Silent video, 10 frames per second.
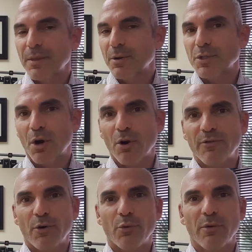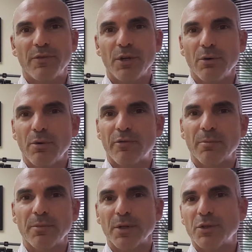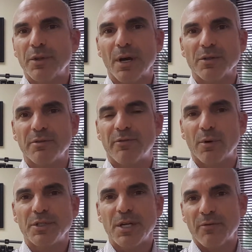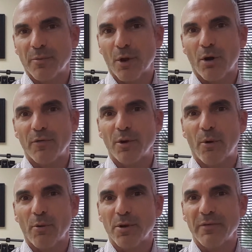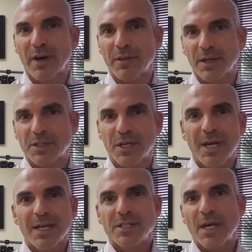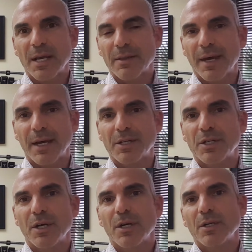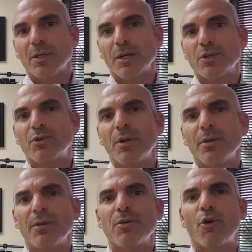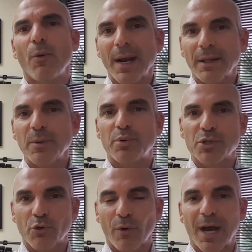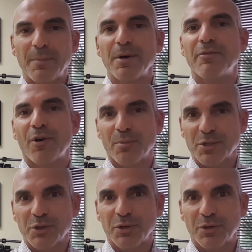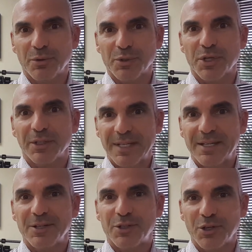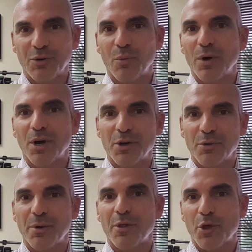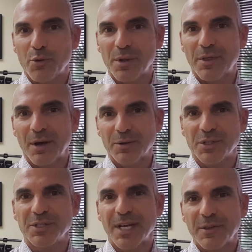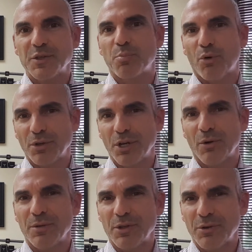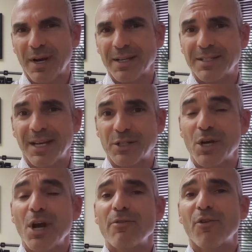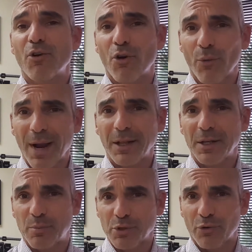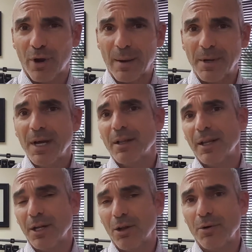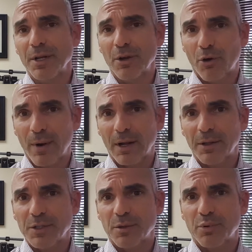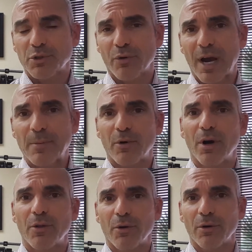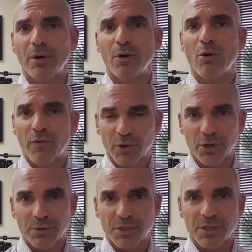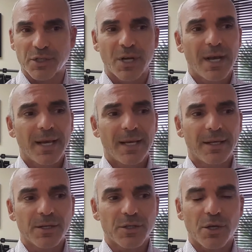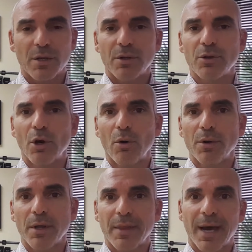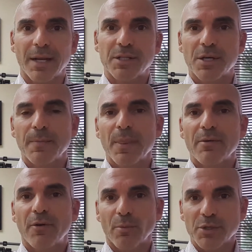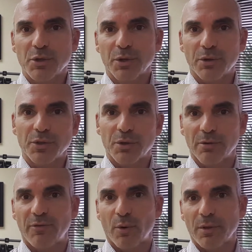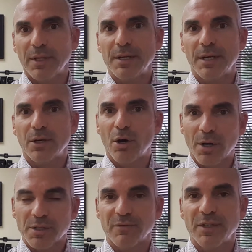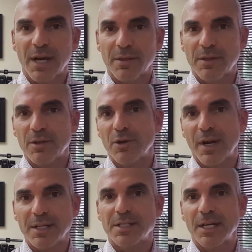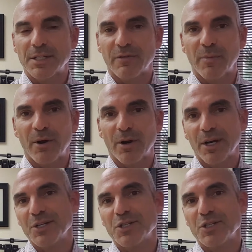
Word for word: There's a Harvard review from two thousand fourteen from the Harvard Department of Ethics saying that correctly prescribed pharmaceuticals lead to one hundred thirty thousand deaths per year in the United States for correctly prescribed, let alone incorrectly prescribed or other overdoses. It is known that pharmaceuticals are the fourth leading cause of death in the United States of America.